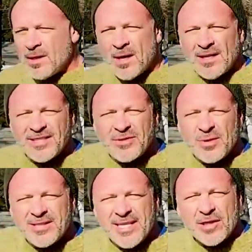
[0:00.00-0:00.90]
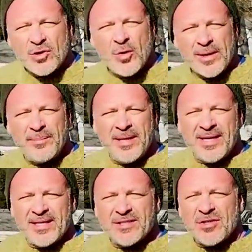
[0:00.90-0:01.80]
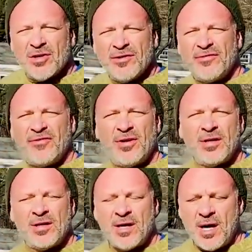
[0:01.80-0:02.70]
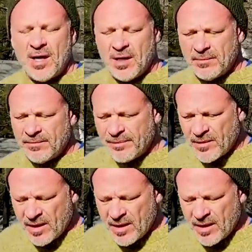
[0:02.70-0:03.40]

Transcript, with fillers: I just want to take a quick peek at his hoof. Um,